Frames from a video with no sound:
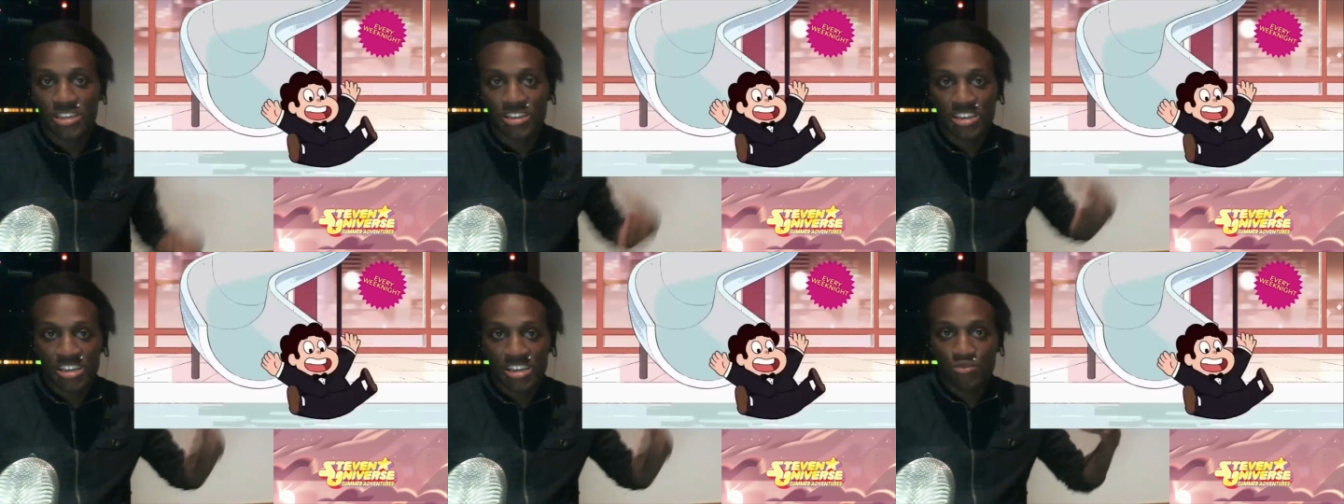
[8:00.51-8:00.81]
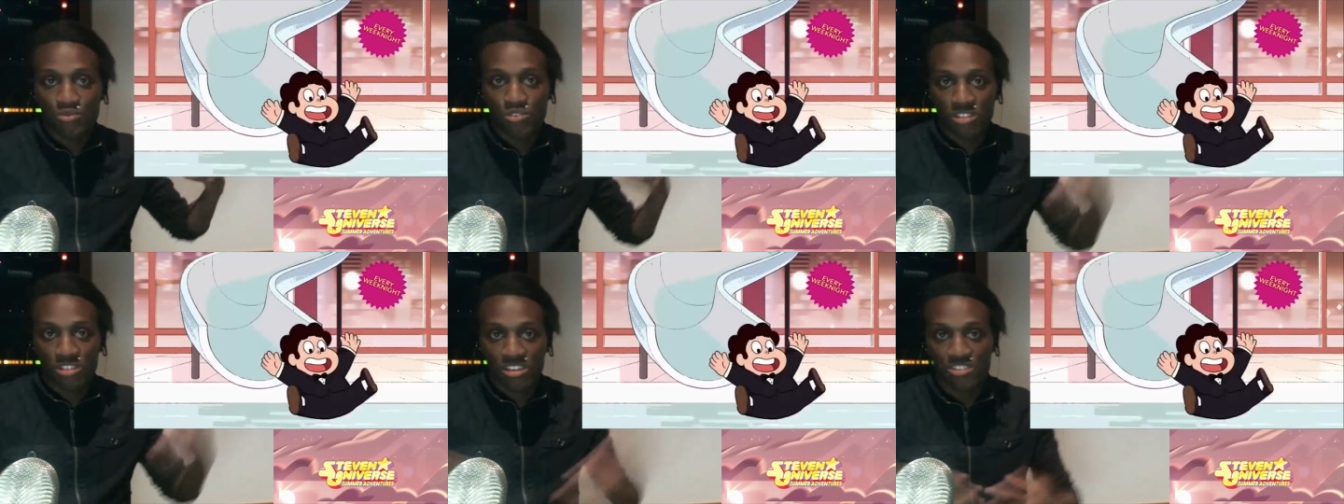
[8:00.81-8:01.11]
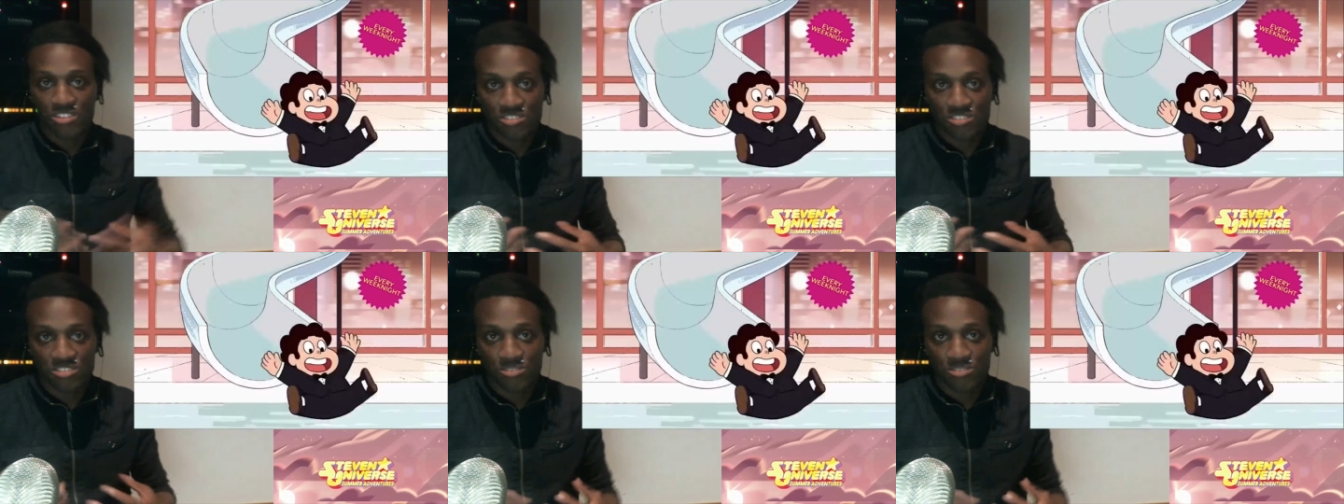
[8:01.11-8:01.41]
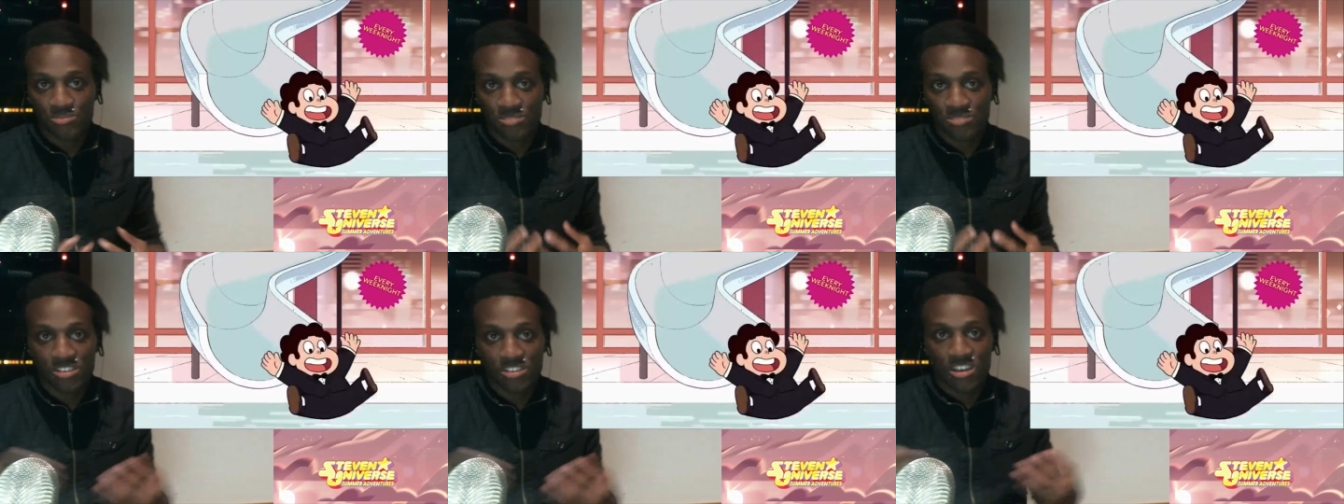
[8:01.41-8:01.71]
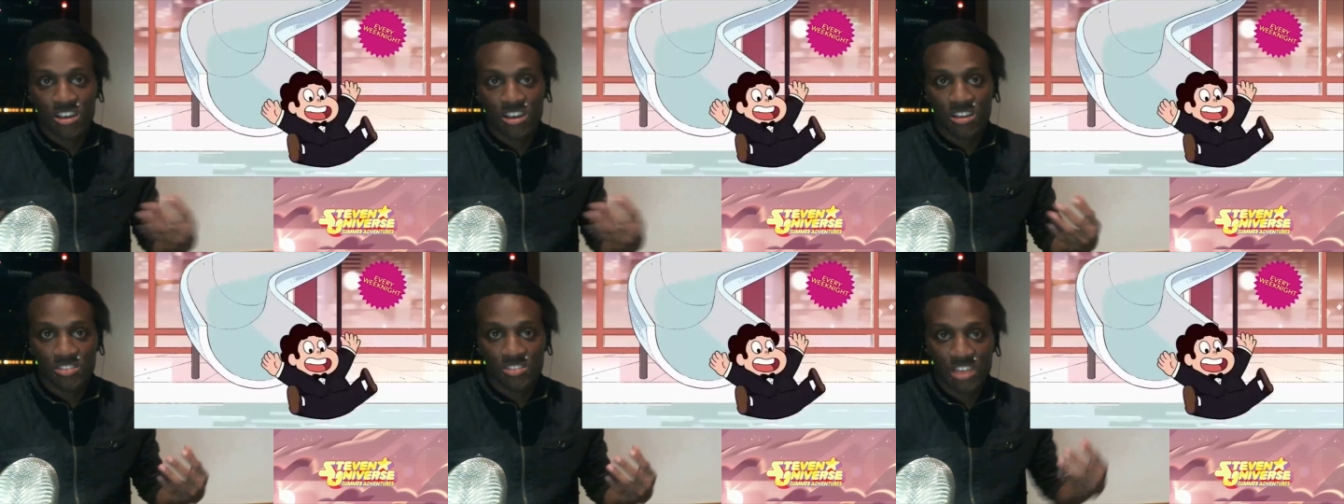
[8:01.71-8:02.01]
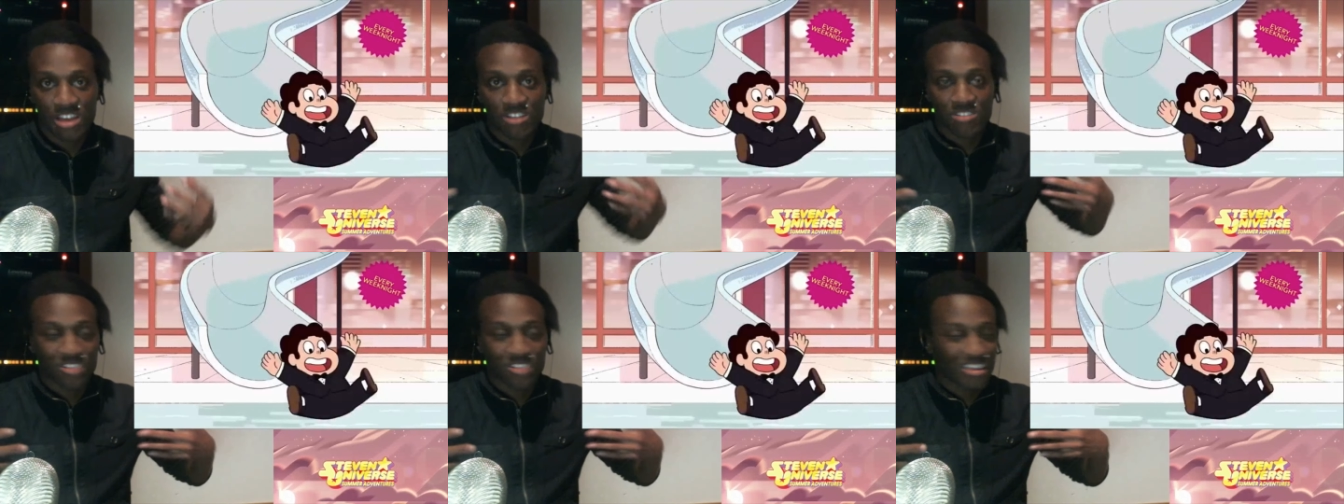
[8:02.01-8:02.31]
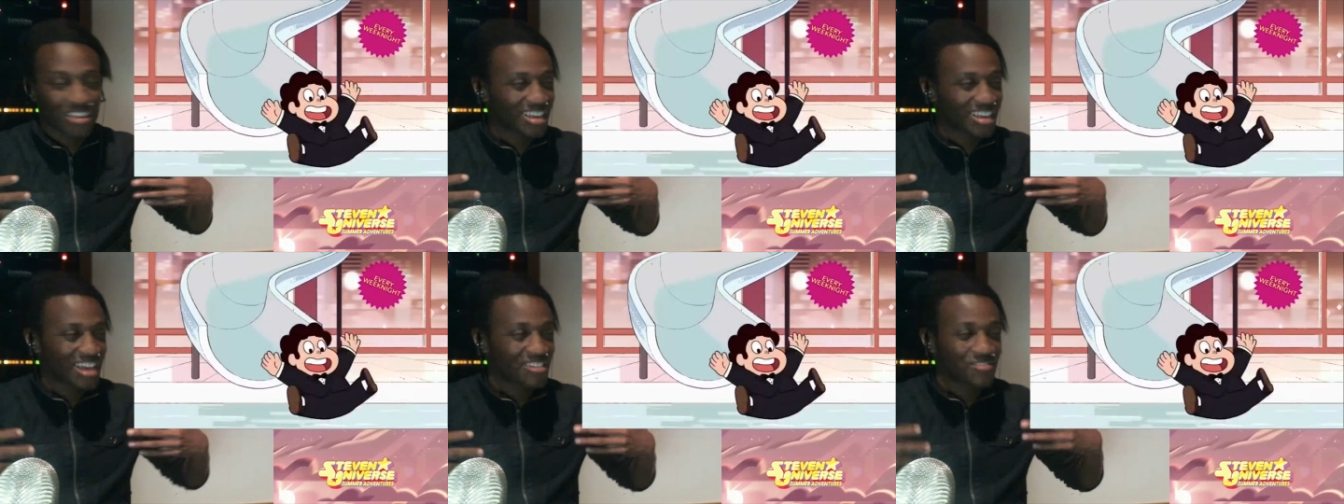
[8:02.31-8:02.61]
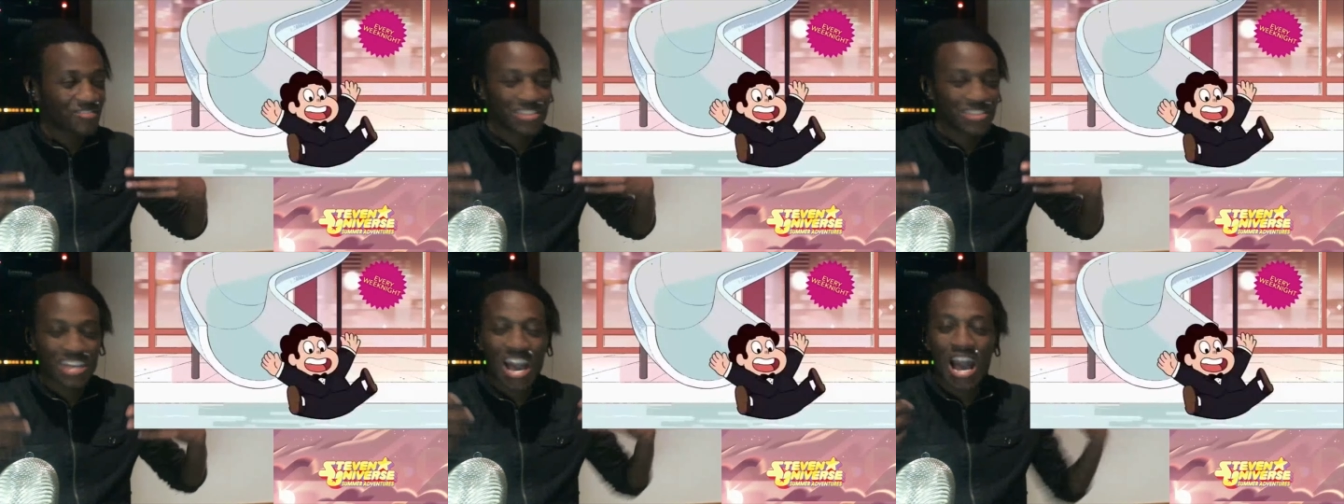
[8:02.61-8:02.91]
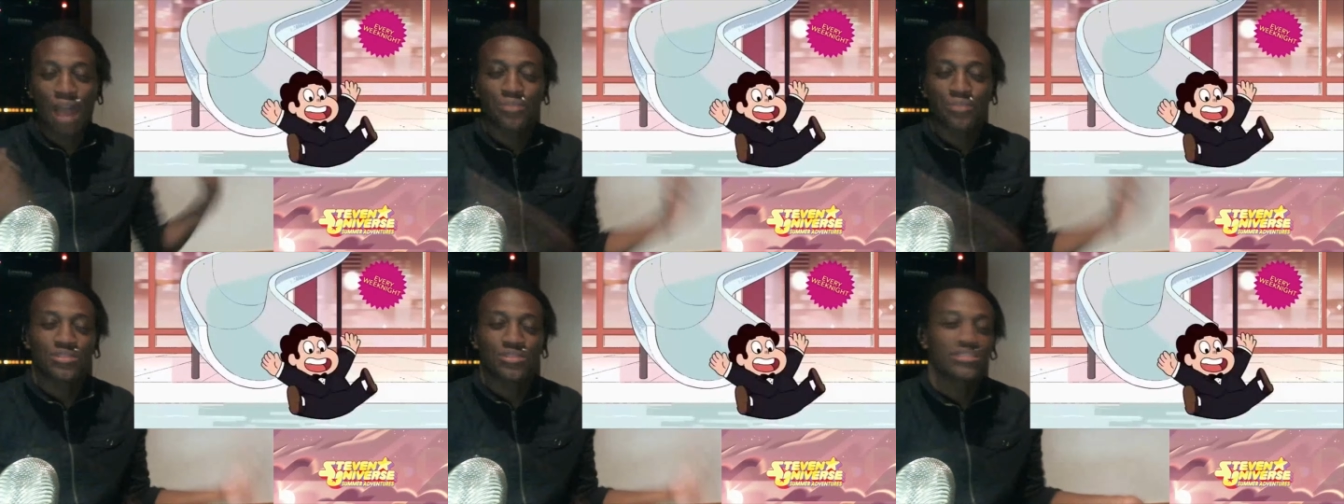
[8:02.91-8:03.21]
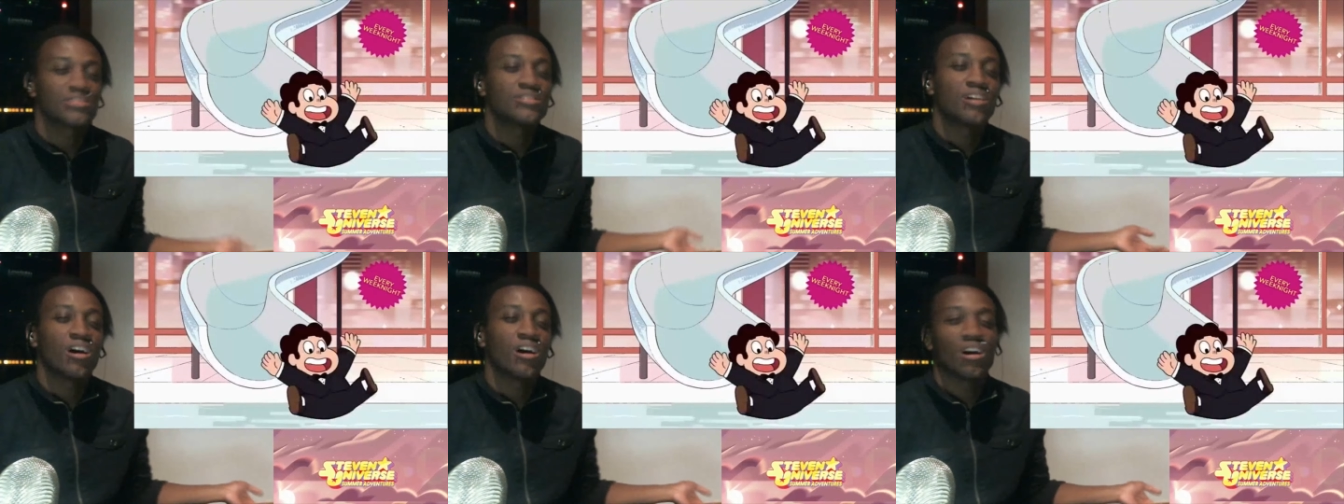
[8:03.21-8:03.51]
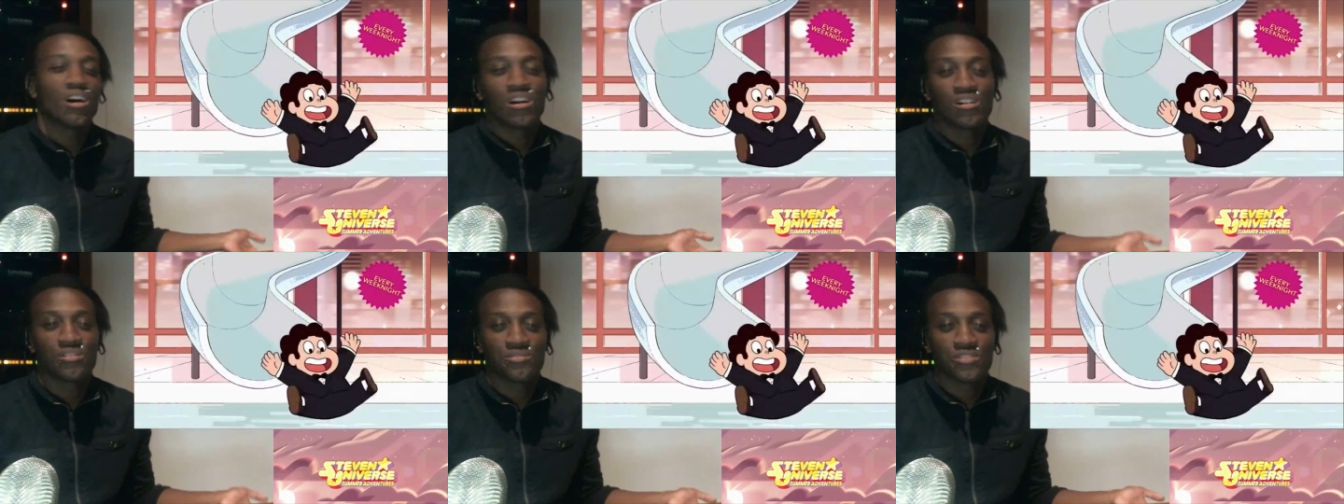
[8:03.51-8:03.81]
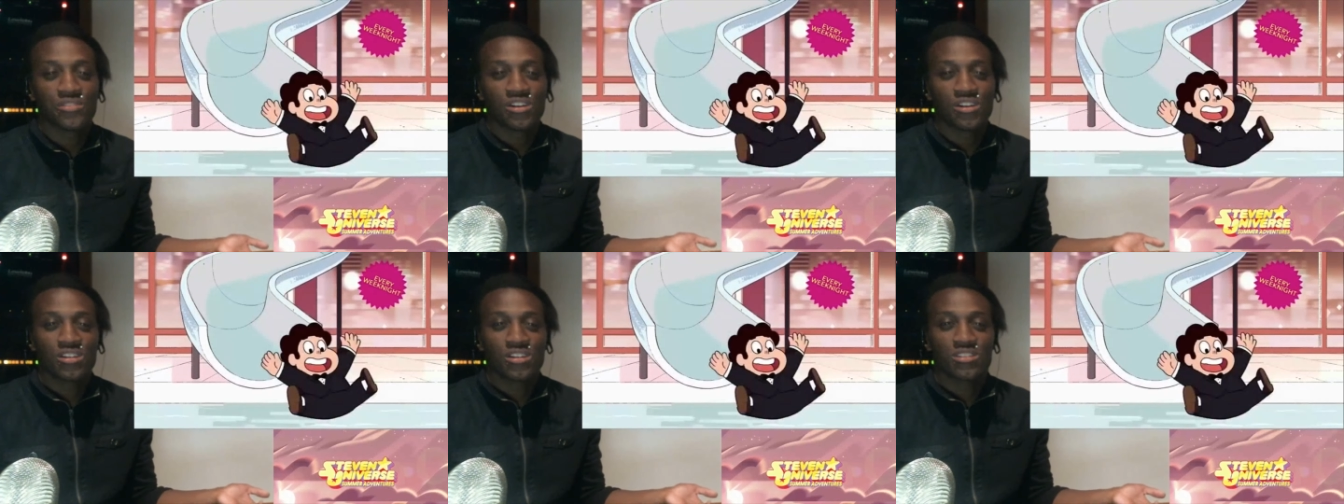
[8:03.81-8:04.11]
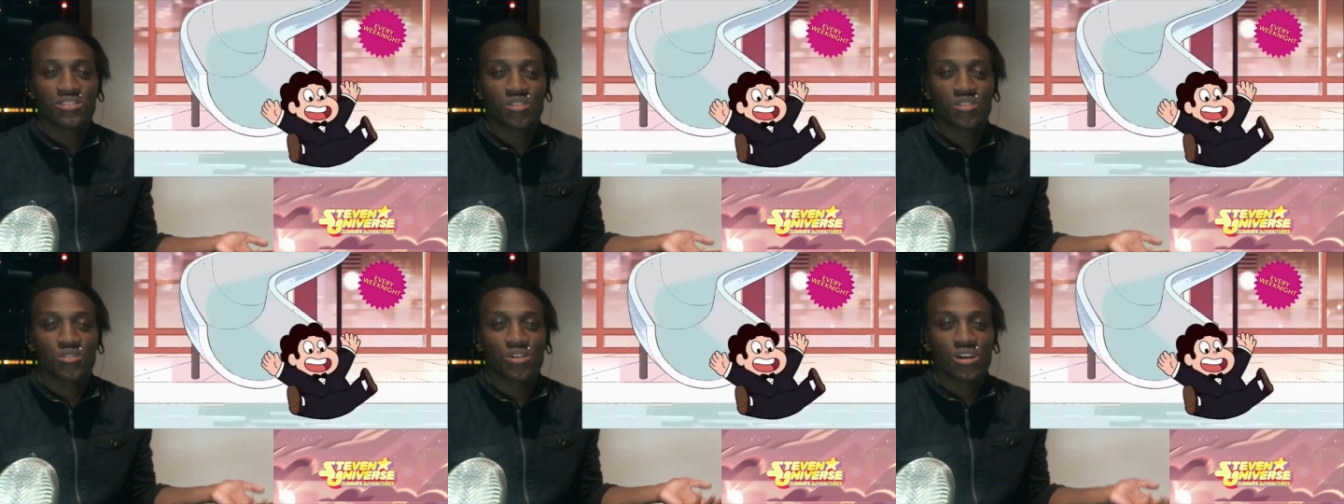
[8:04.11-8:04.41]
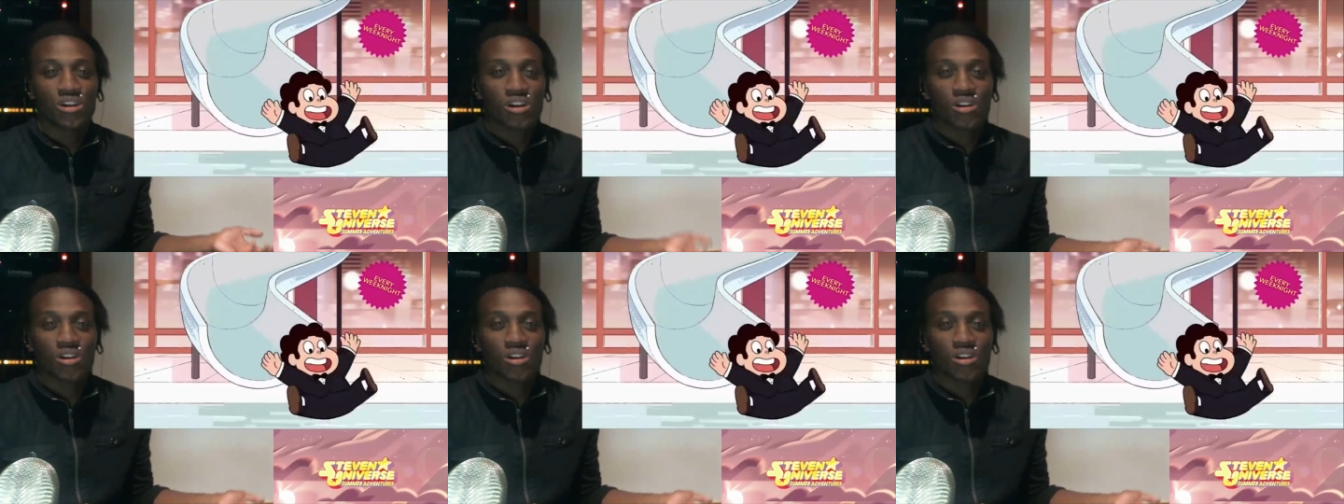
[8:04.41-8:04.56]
in relationships that are like kind of the opposite of, you know,